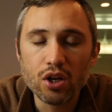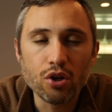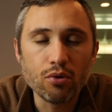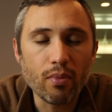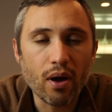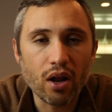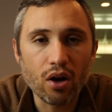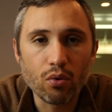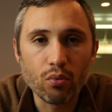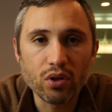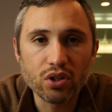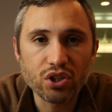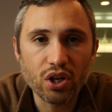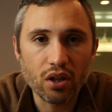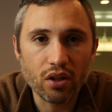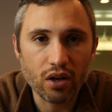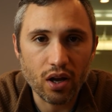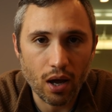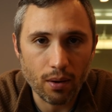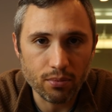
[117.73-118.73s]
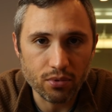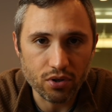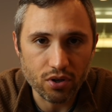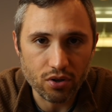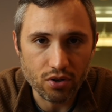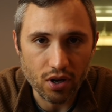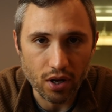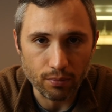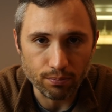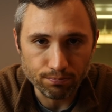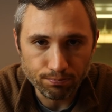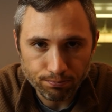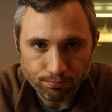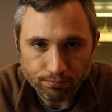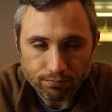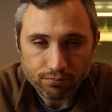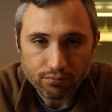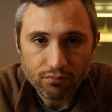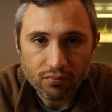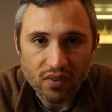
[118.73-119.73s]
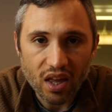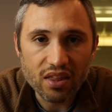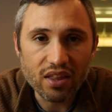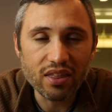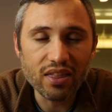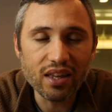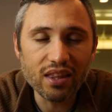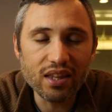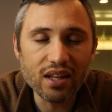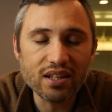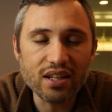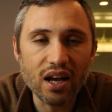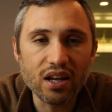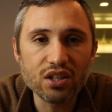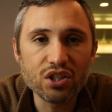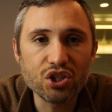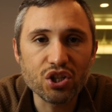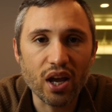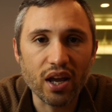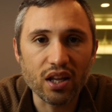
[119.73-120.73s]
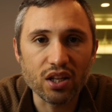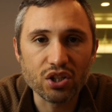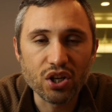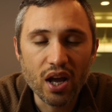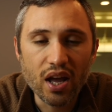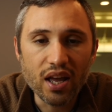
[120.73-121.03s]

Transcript: no matter which helicopter you're in. The thing that does change